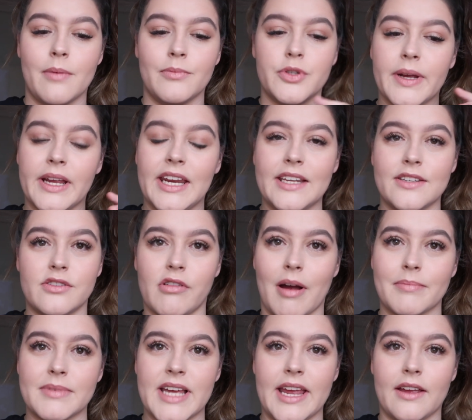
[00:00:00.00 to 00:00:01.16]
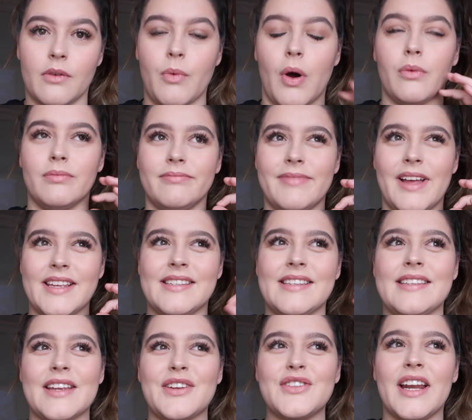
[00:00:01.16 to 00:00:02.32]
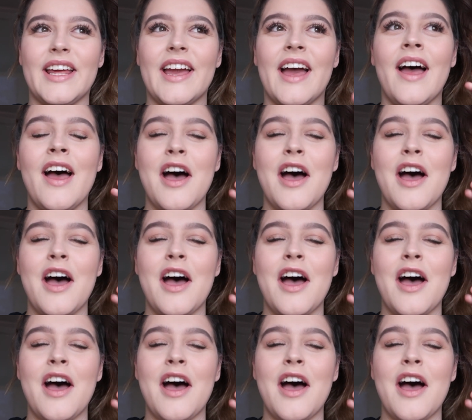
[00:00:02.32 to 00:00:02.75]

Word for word: I'm doing an Instagram take, well, it's essentially